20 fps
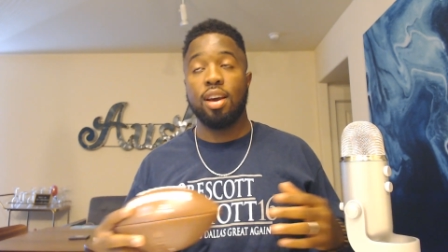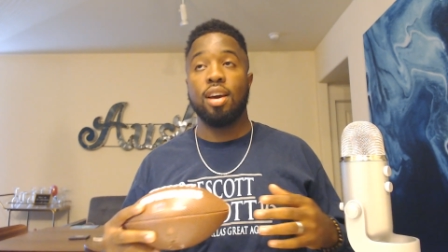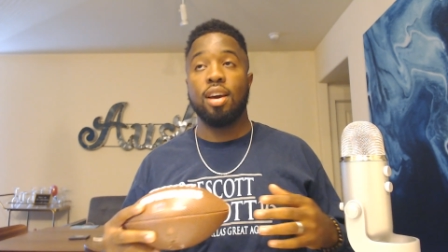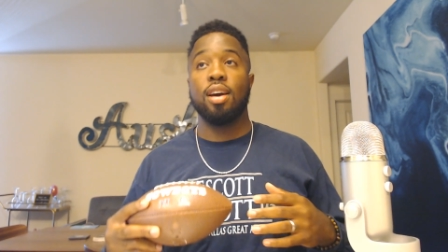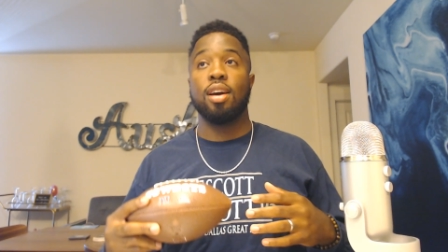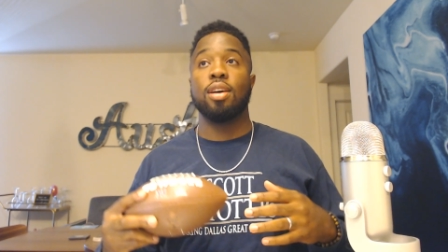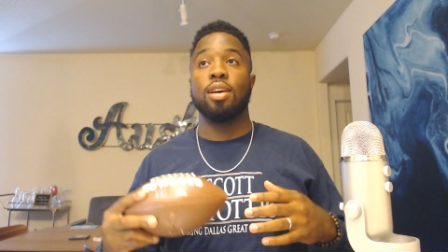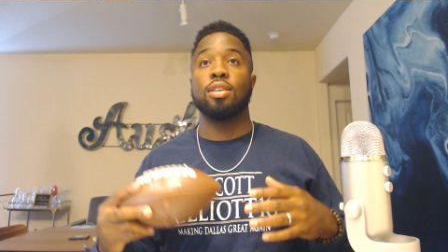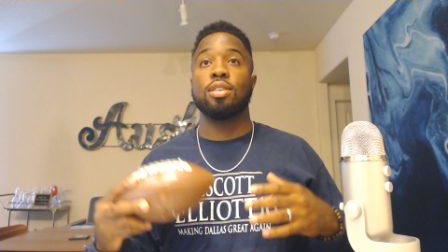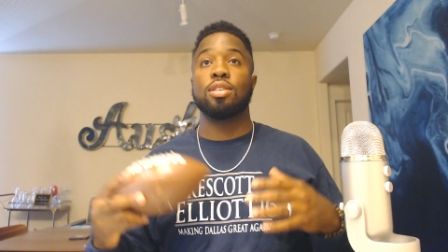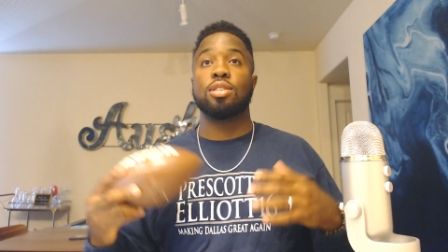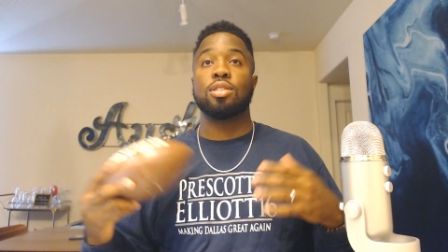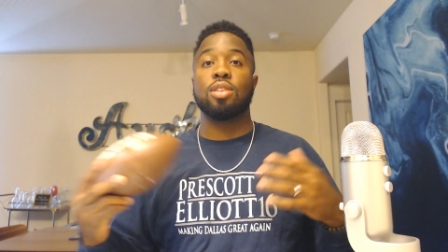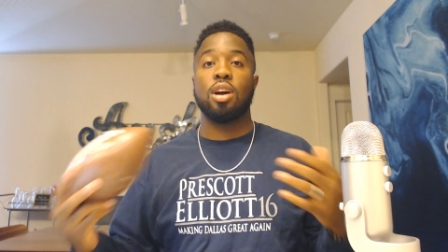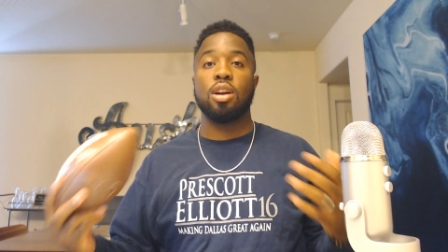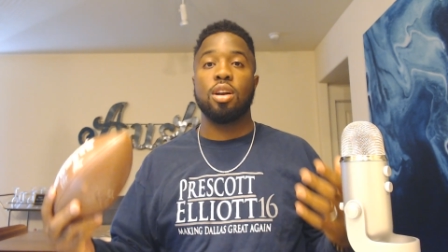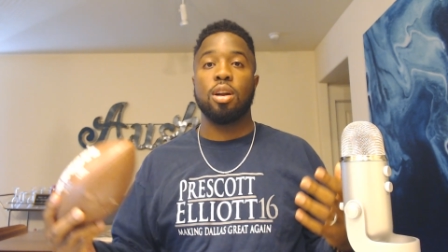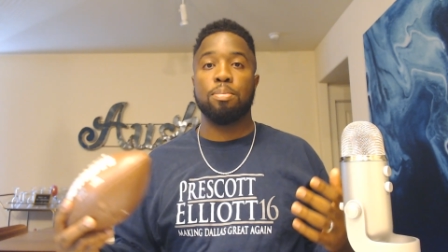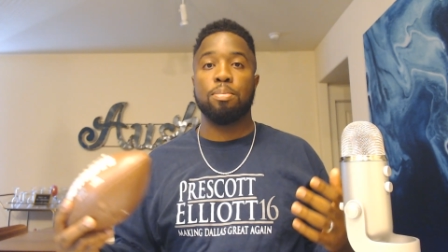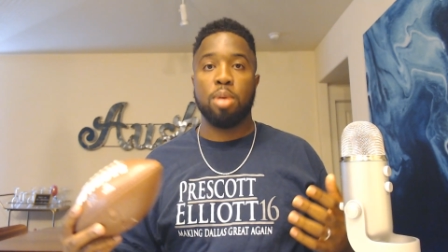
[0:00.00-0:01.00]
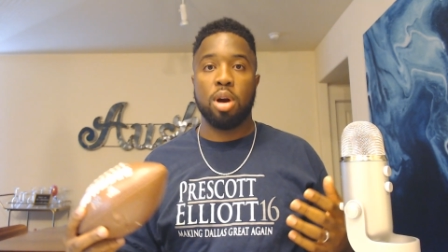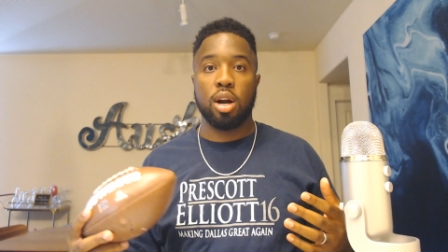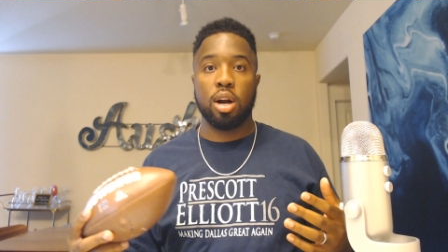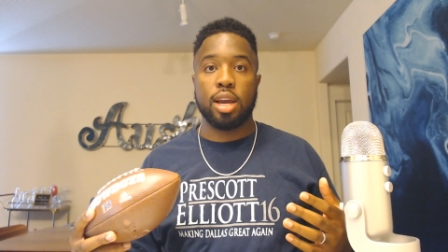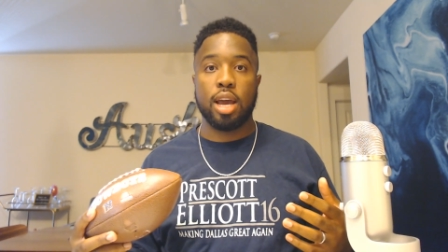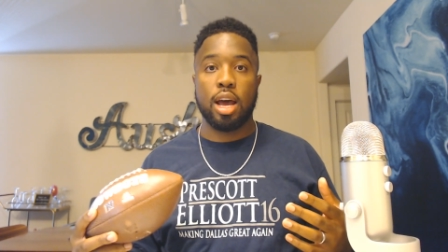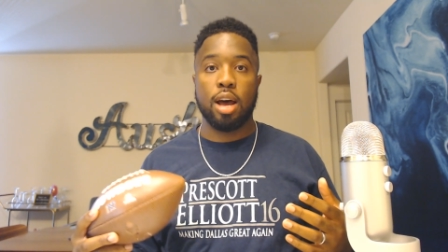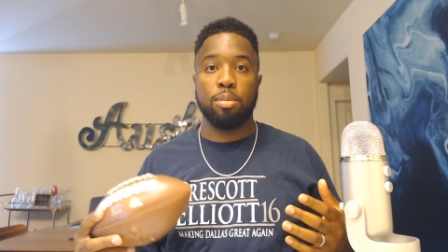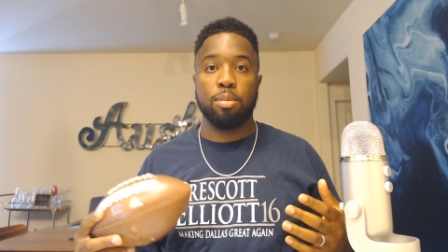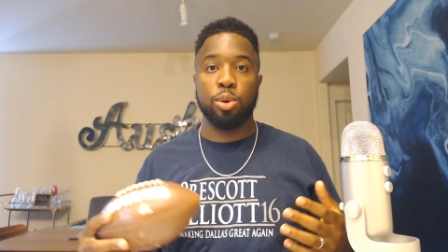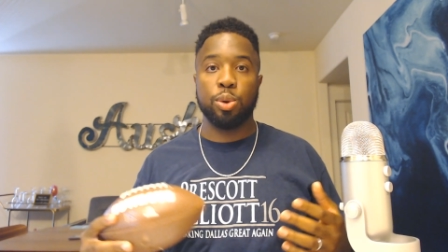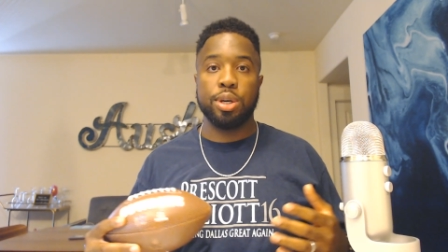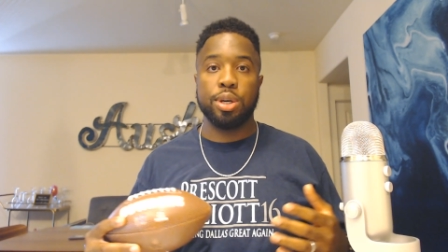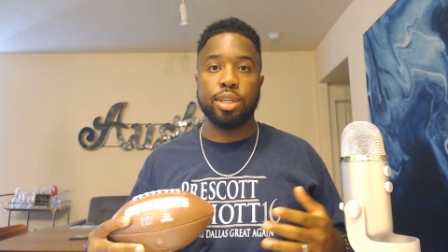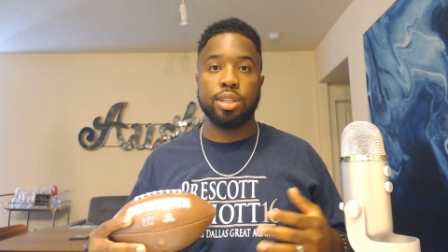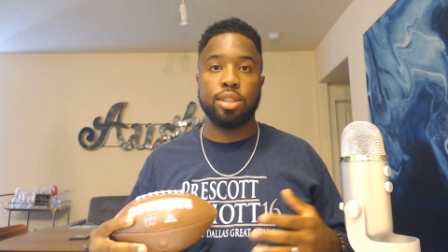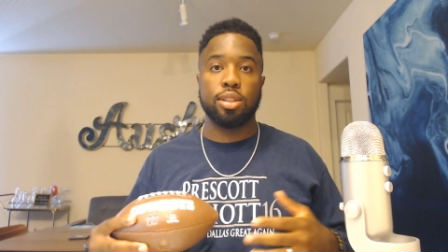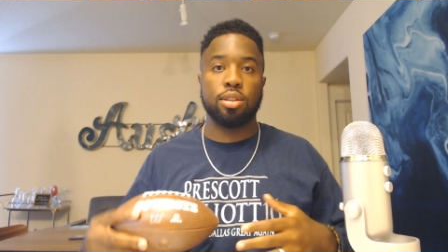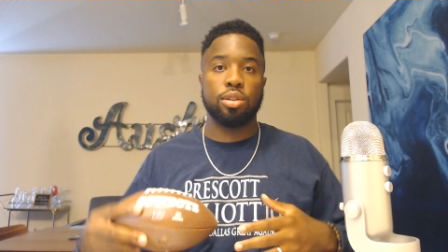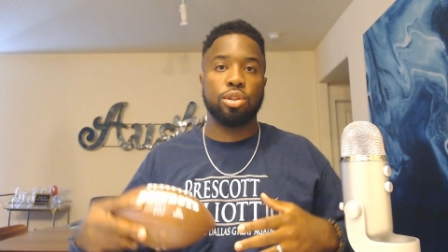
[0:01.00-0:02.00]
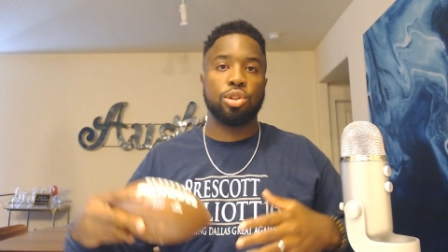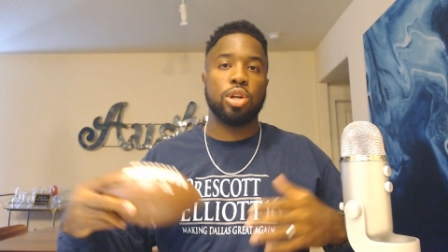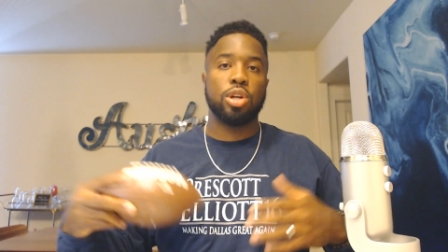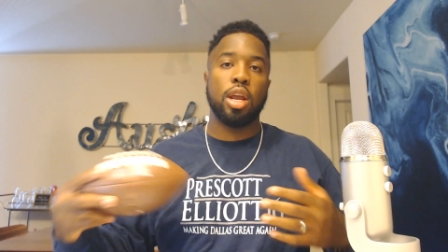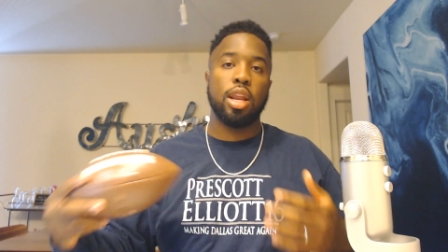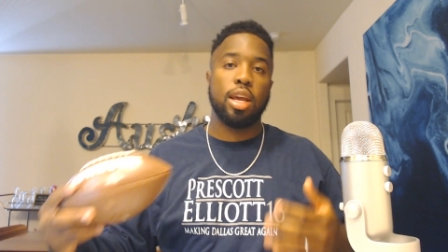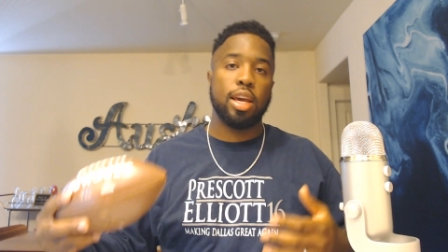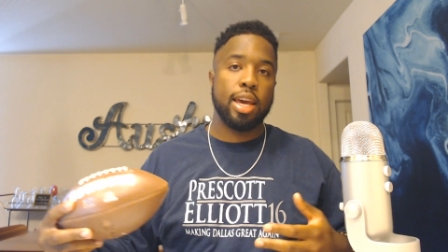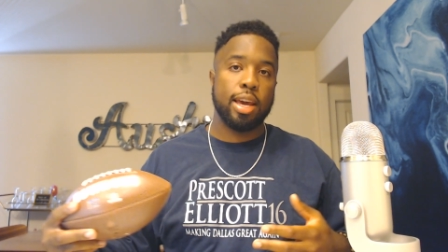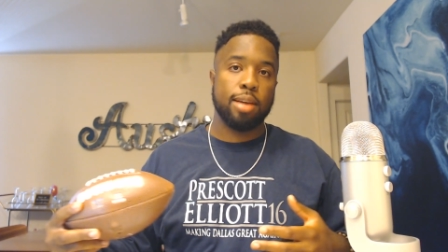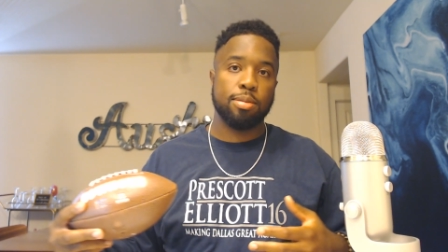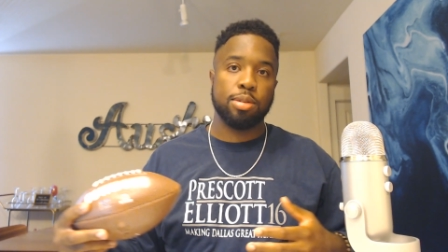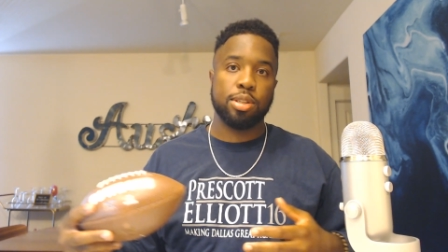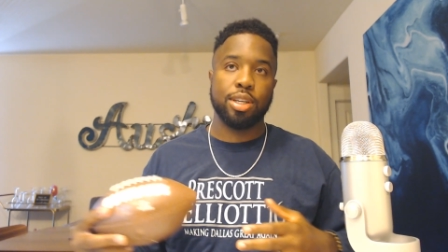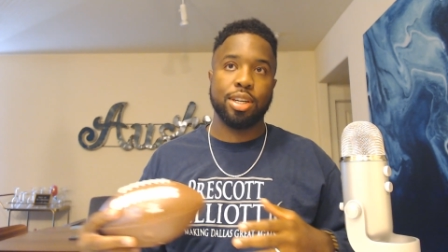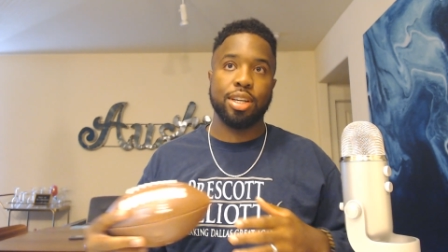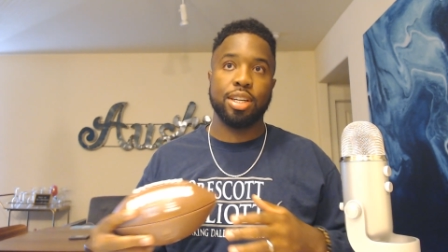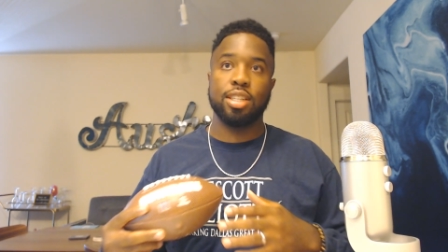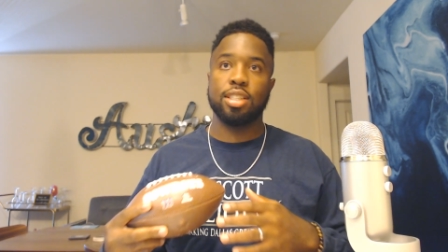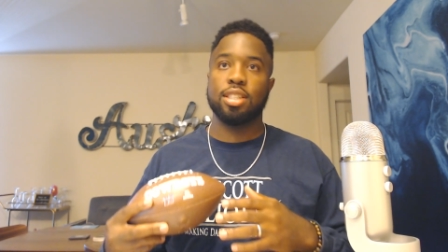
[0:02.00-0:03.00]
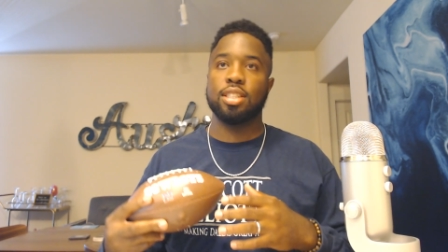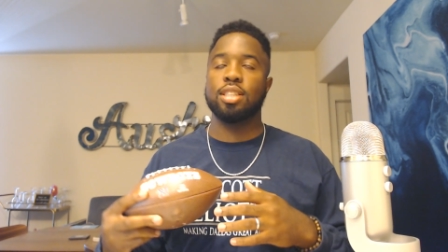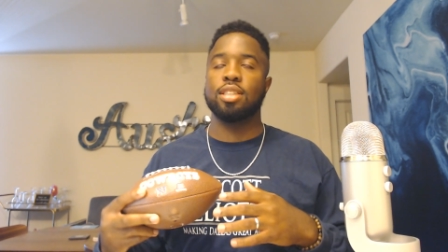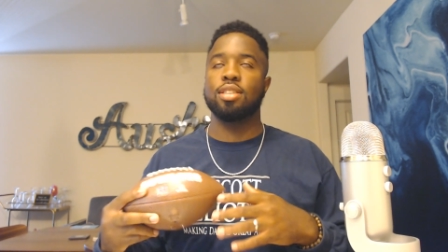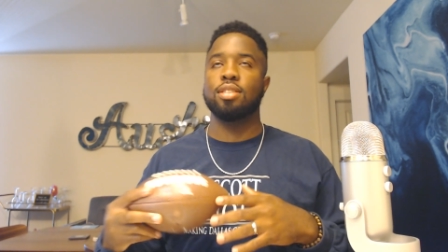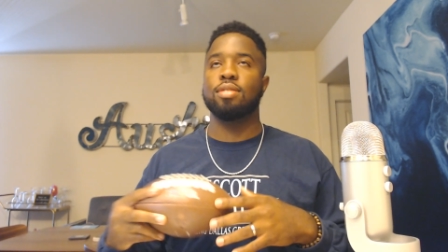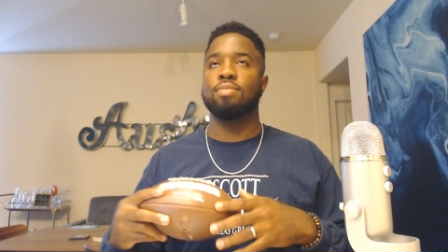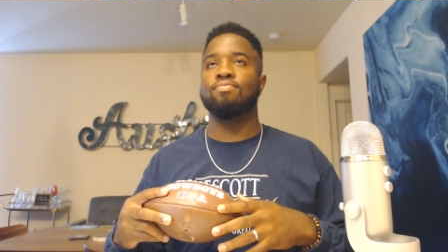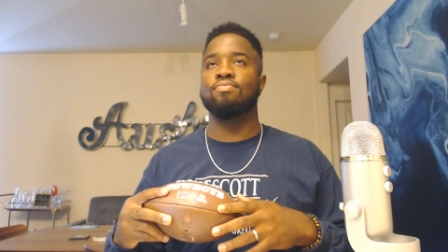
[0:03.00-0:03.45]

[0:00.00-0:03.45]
Starting up our Cowboys training camp series, and